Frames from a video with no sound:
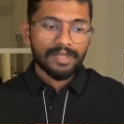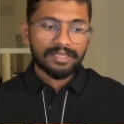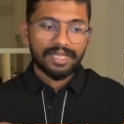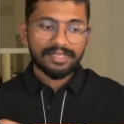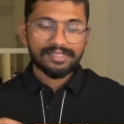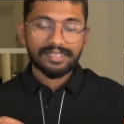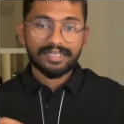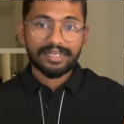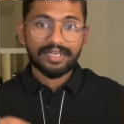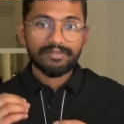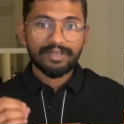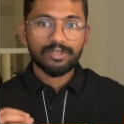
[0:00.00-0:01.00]
that is a
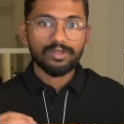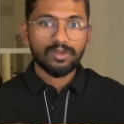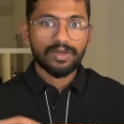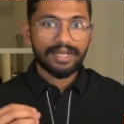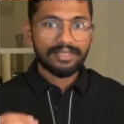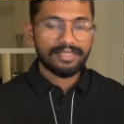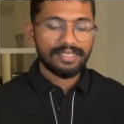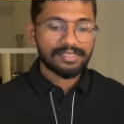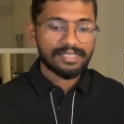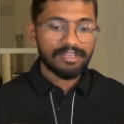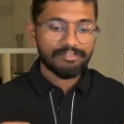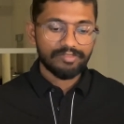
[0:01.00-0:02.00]
great way to look at things,
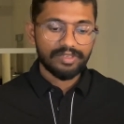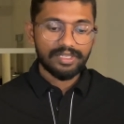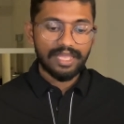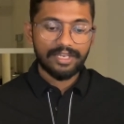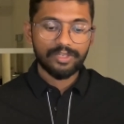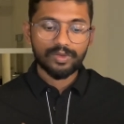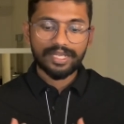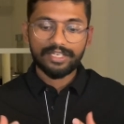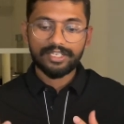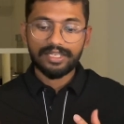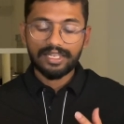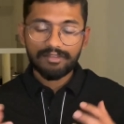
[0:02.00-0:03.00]
I feel, and you
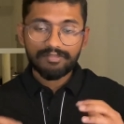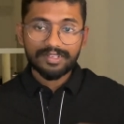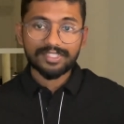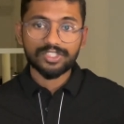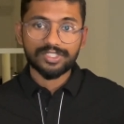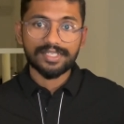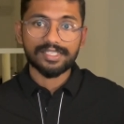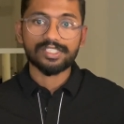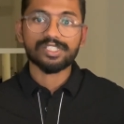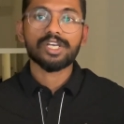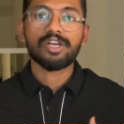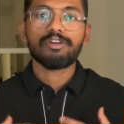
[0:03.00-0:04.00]
can leverage
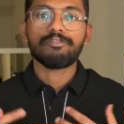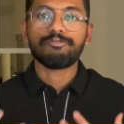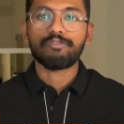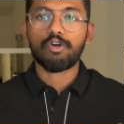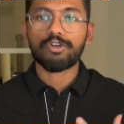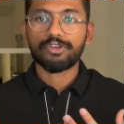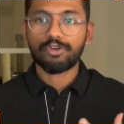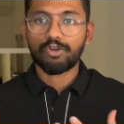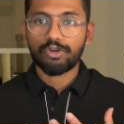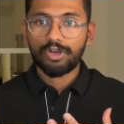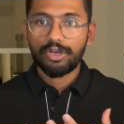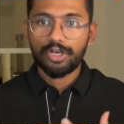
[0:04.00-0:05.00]
this for
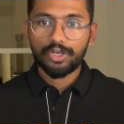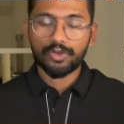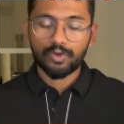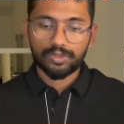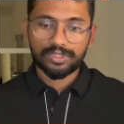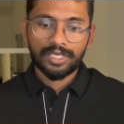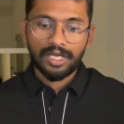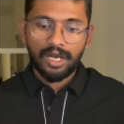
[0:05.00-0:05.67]
your growth.